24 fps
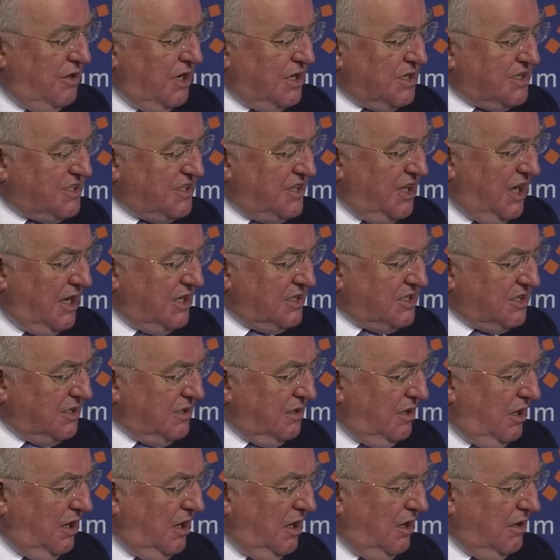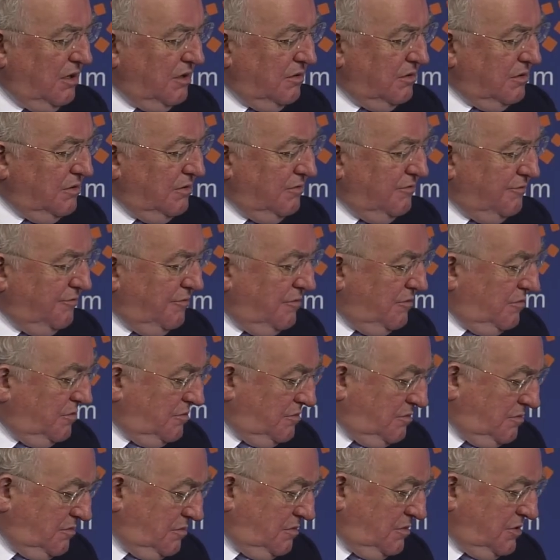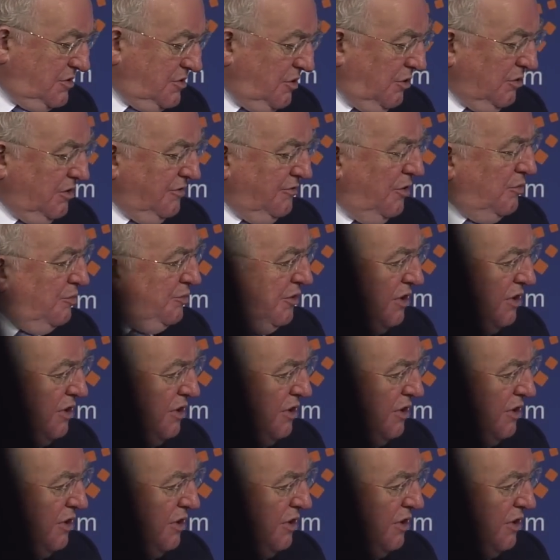is that Dr. von